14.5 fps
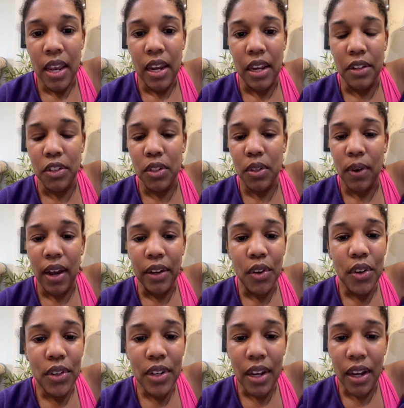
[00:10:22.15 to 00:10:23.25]
And so I
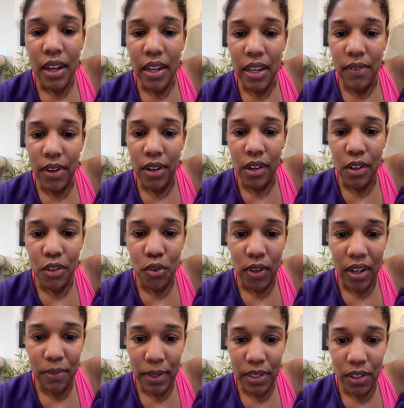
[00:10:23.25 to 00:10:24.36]
could not even
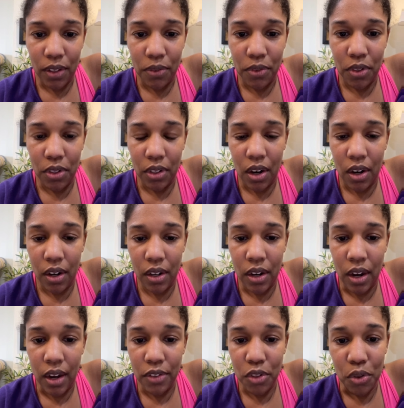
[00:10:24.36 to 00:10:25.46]
drive myself to the car,
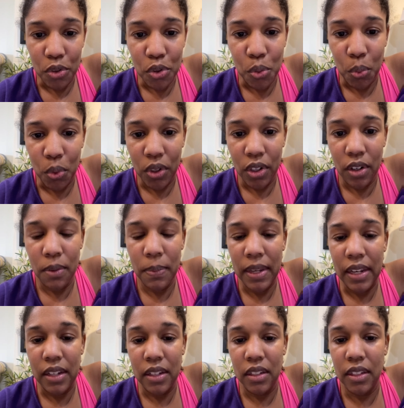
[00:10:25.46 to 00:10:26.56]
uh, to the store
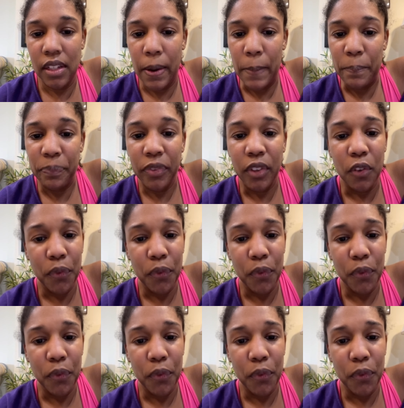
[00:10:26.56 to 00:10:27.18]
because, um,